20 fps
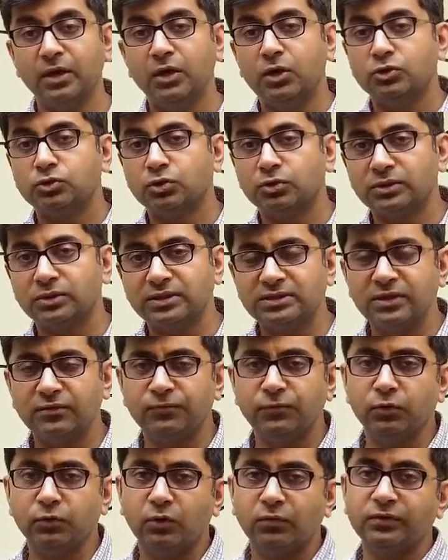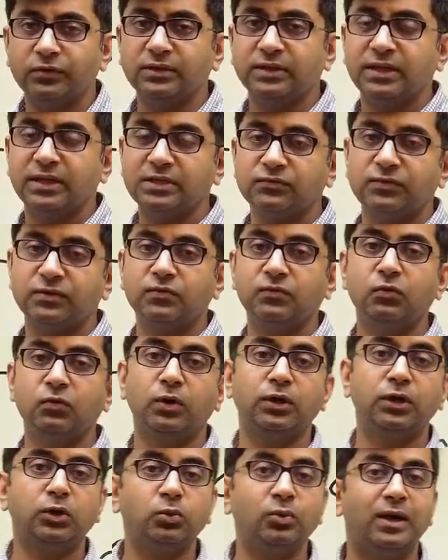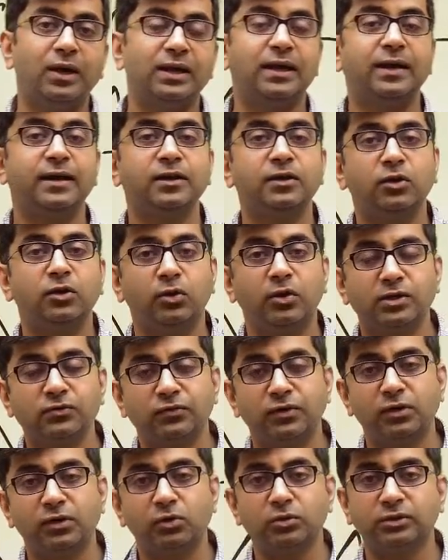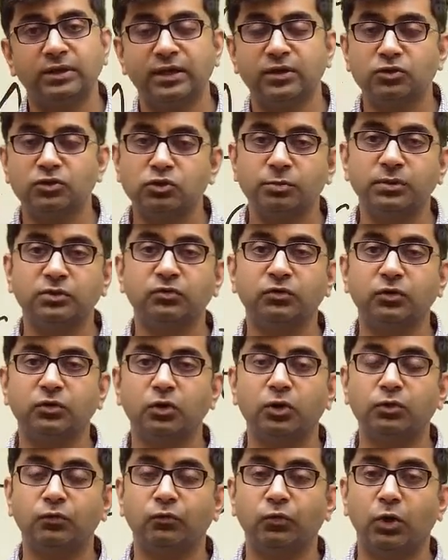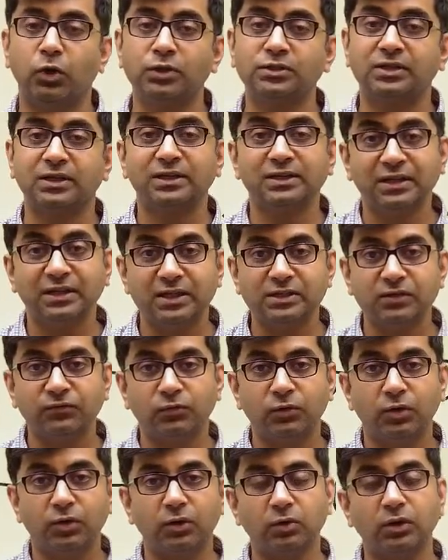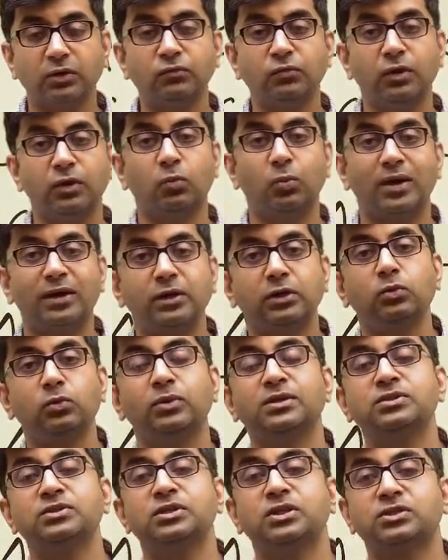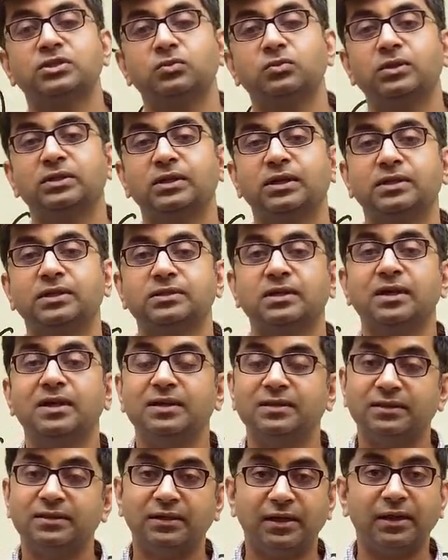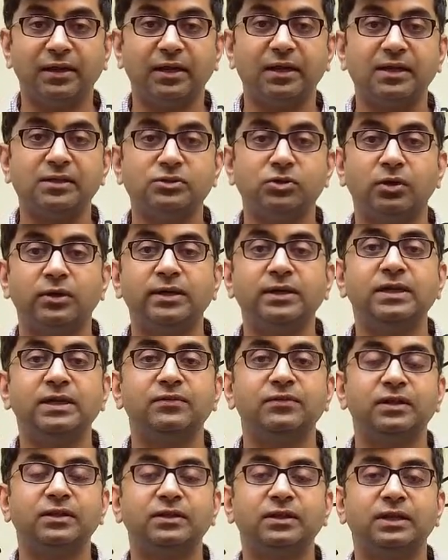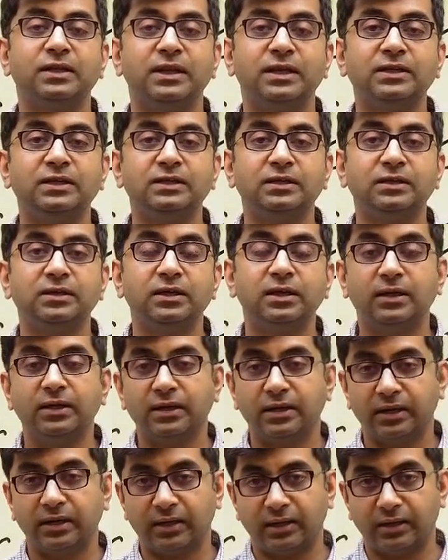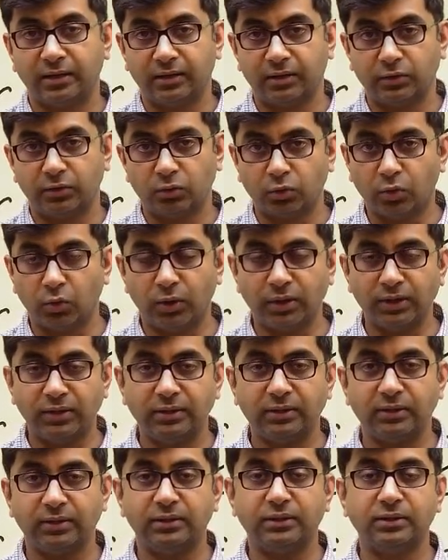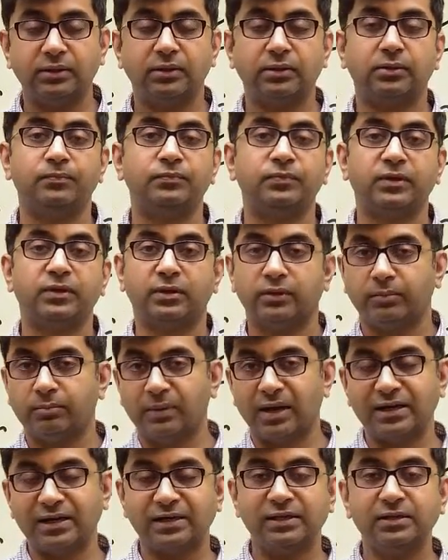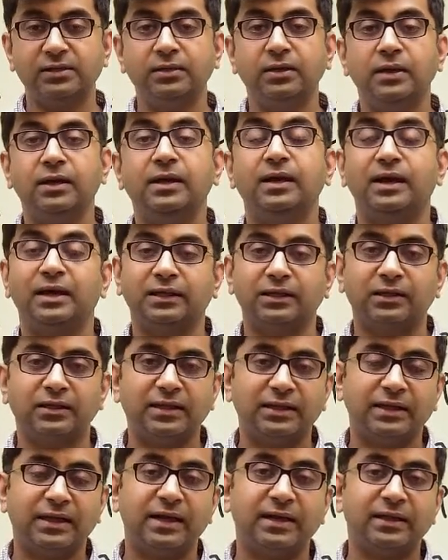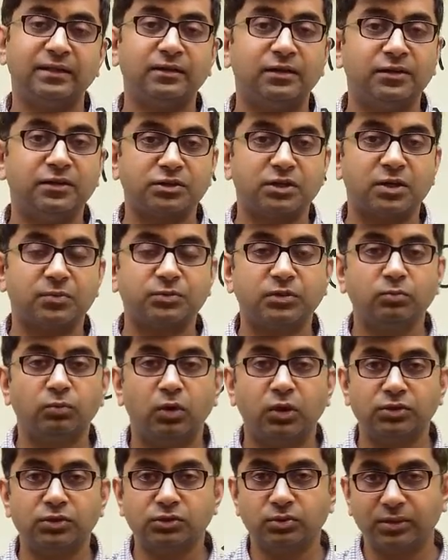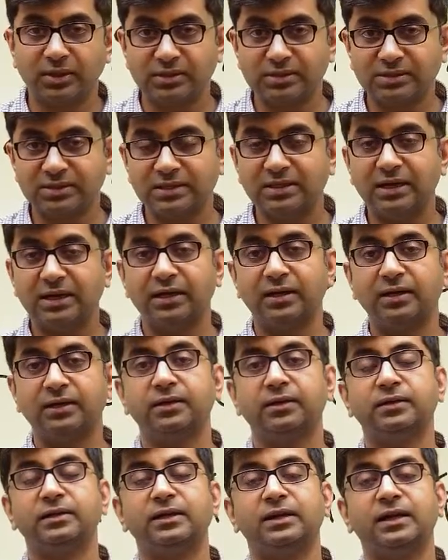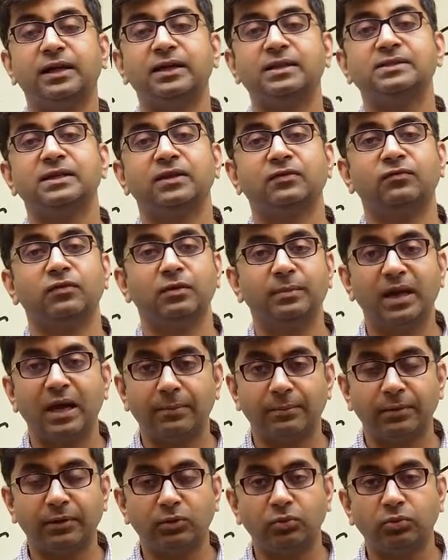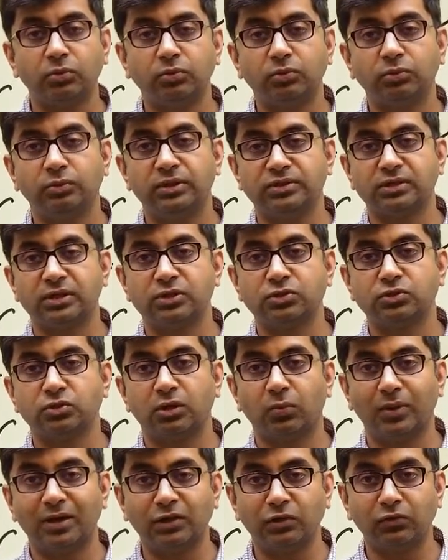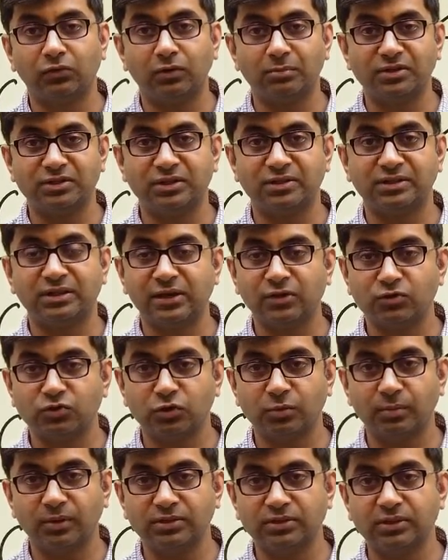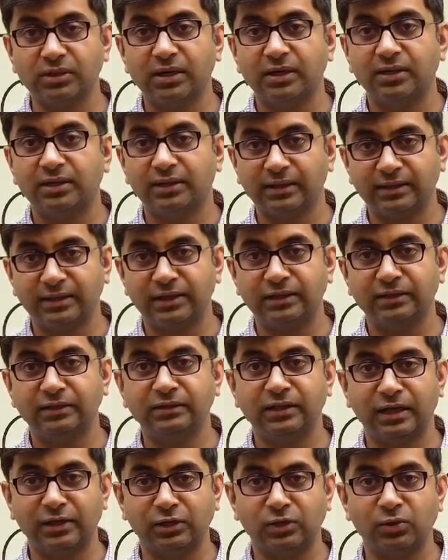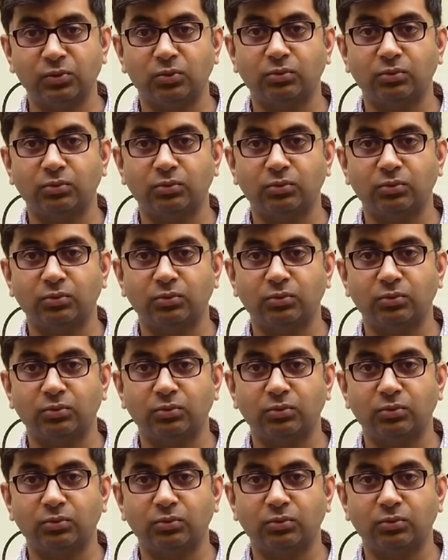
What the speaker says: So these are few of the things which we wanted to highlight in today's video. Thank you so much for the watch. In case if you are looking for a one-to-one session with us, the details are already given in the link going in the marquee. Other than that, in the description box, you can see our details and we'll be happy to discuss on a one-to-one basis. Thank you so much. Till then, thank you.